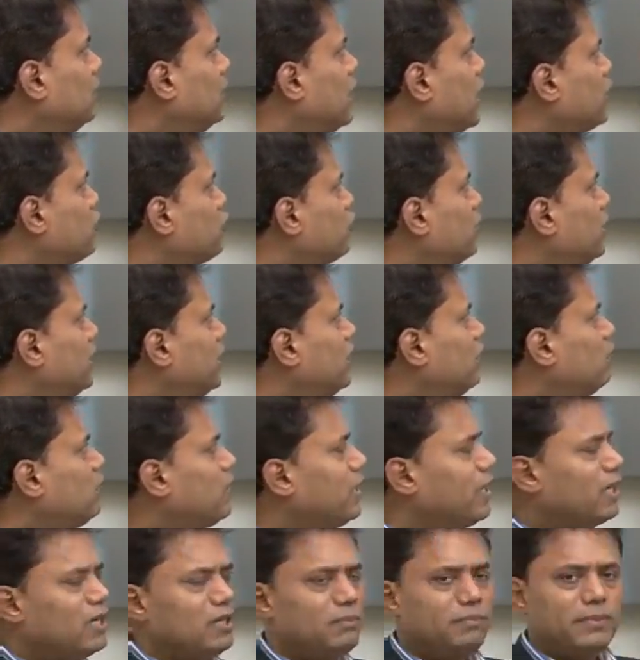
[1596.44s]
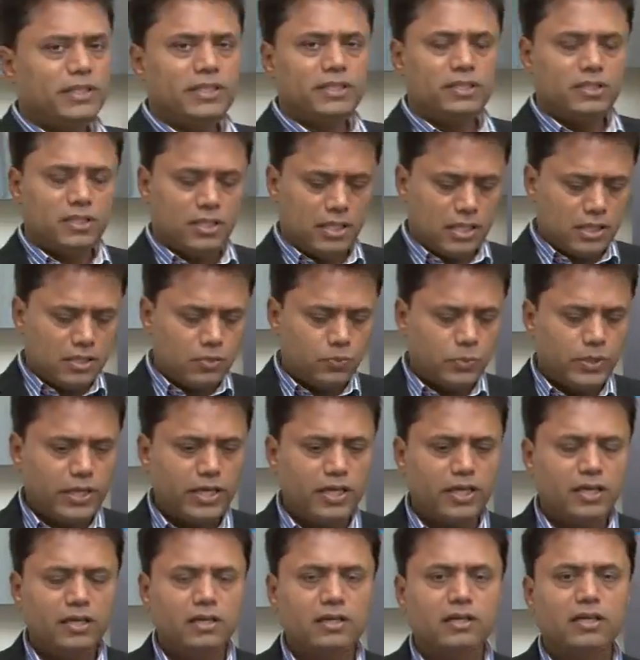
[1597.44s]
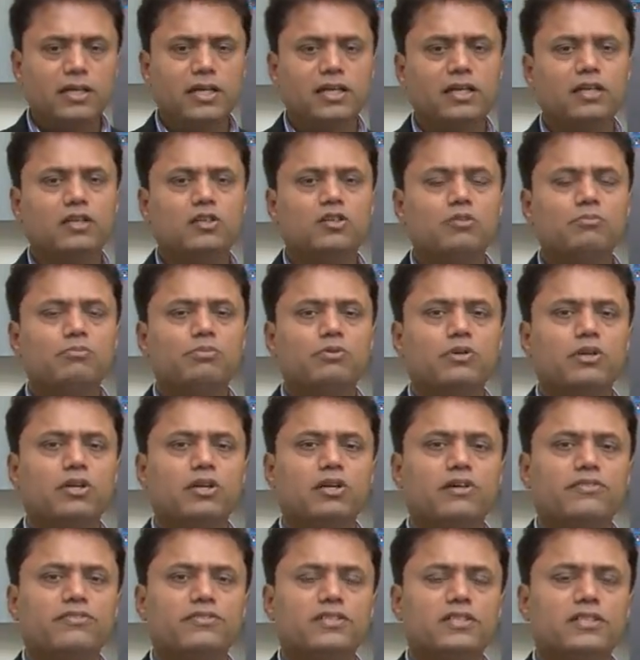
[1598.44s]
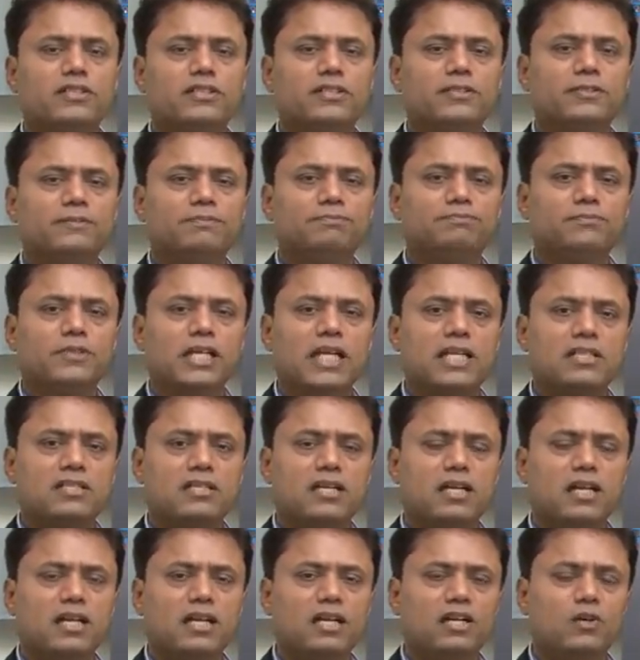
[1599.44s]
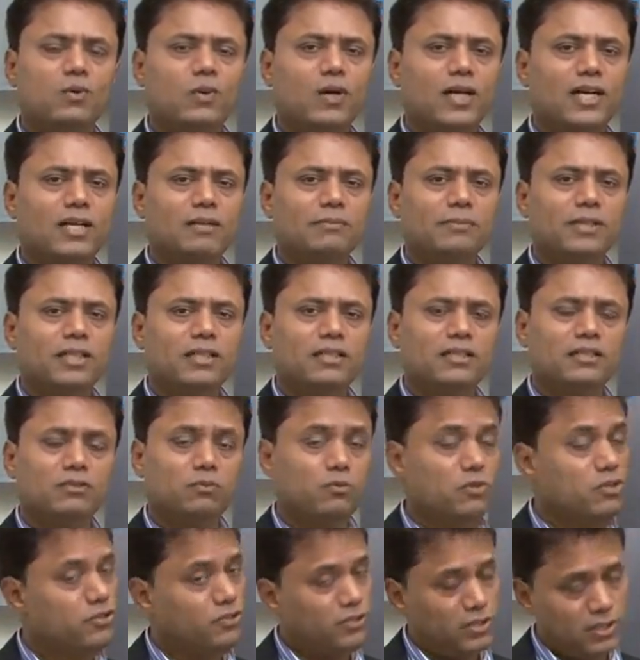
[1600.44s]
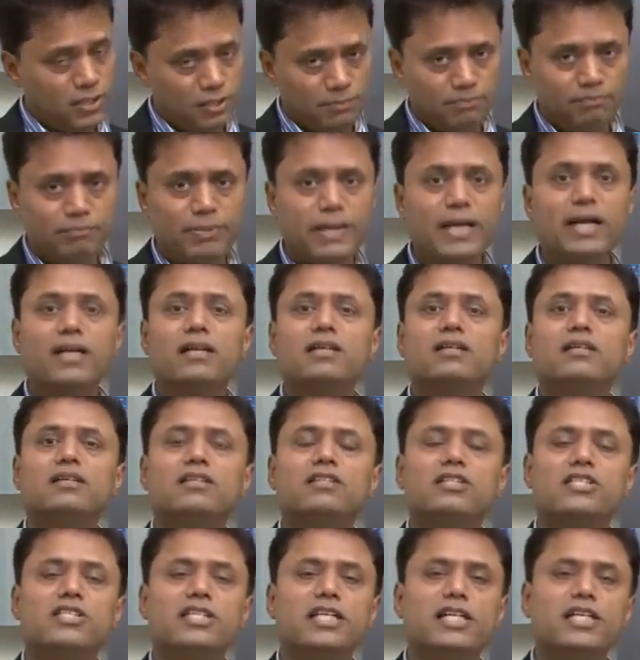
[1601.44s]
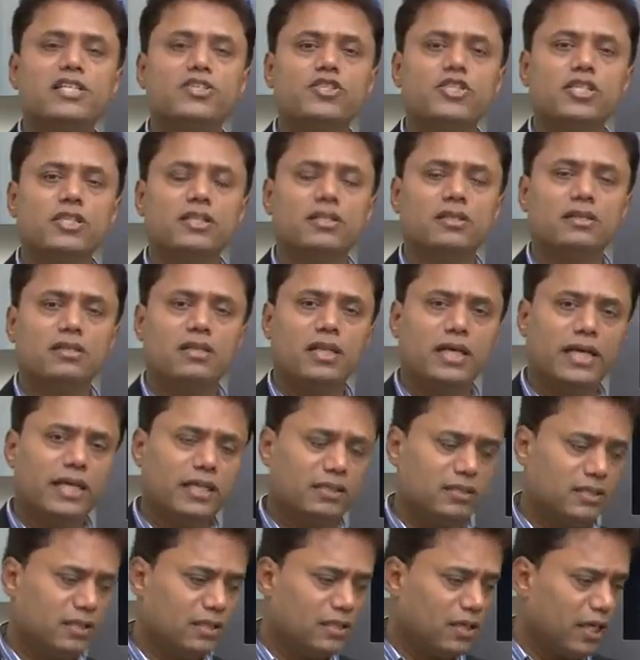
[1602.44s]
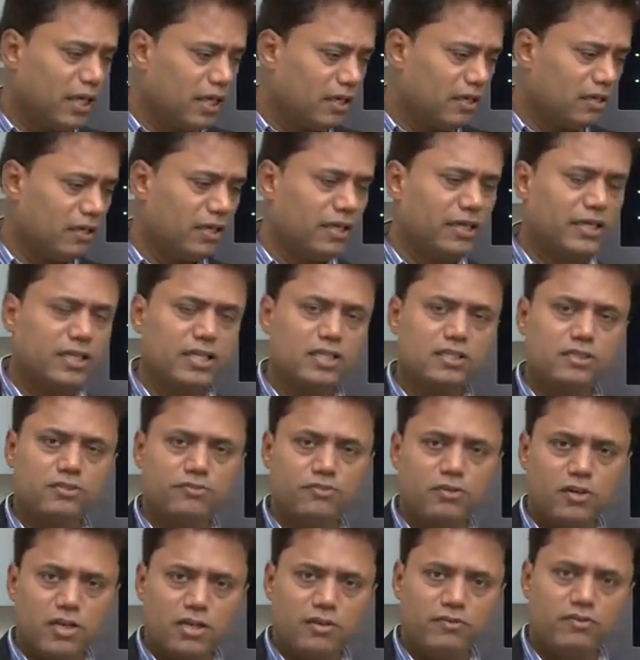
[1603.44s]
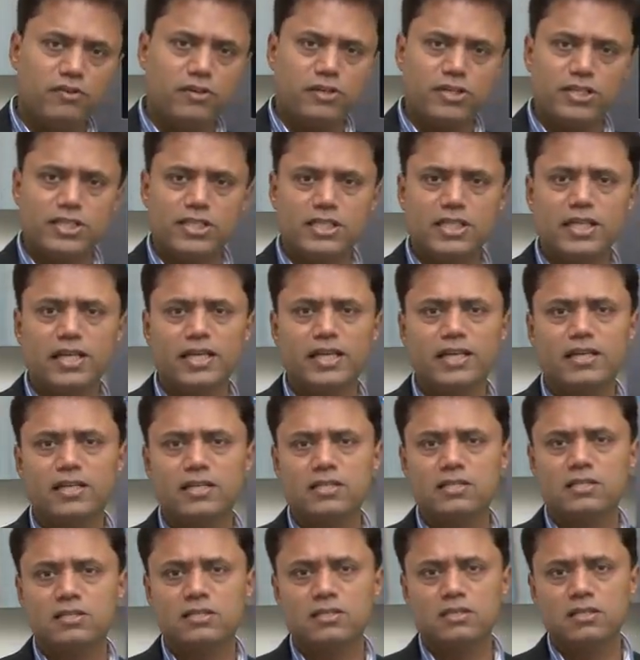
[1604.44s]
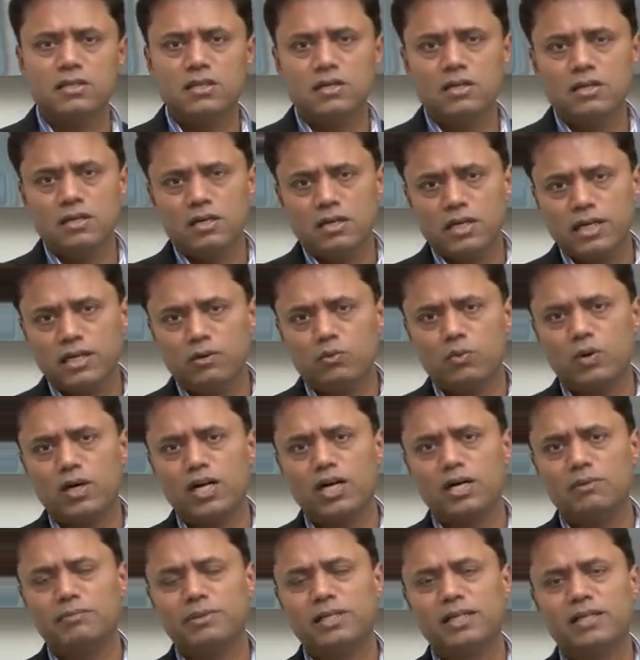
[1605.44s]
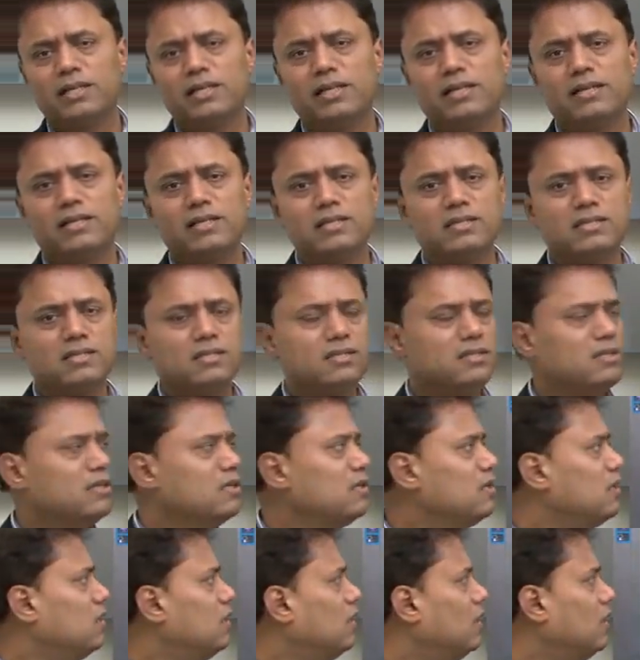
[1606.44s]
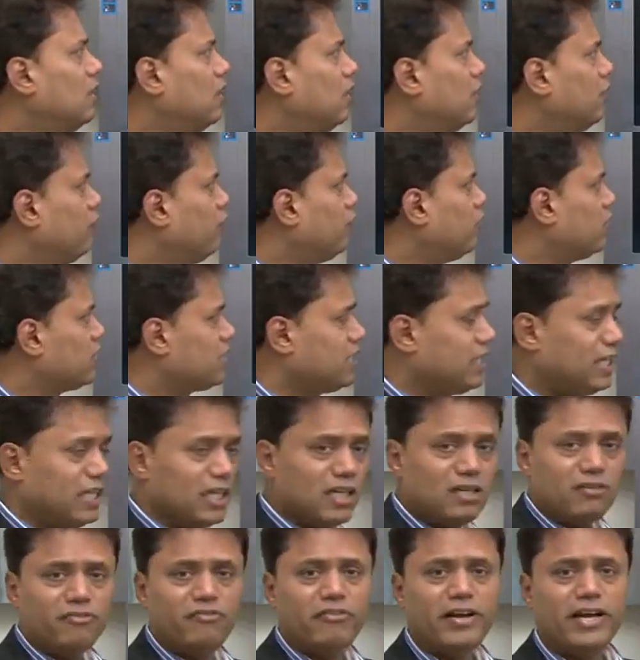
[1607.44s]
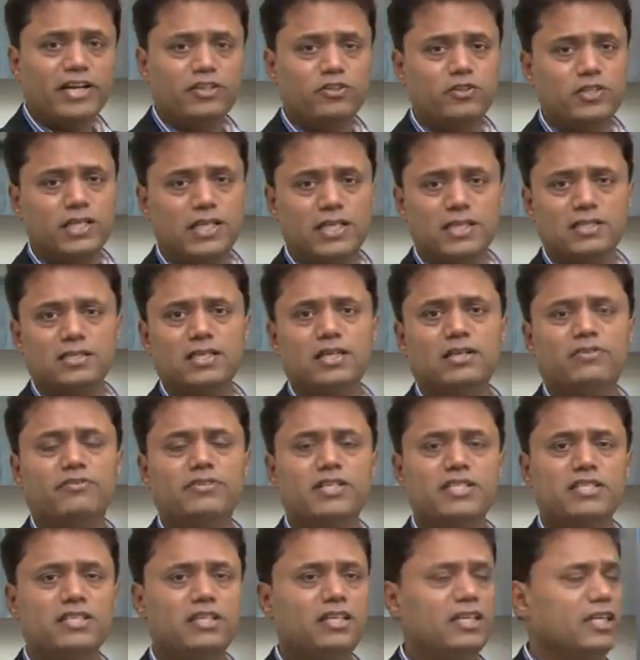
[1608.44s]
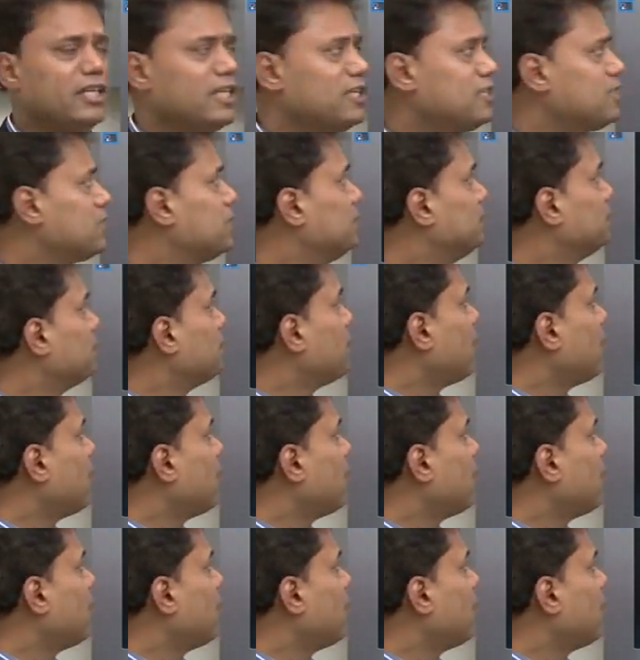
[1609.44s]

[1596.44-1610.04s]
Natural environment is very critical component of the external environment, which will impact the strategy, like the green clearance, forest clearance, environment clearance for setting up factories and facilities.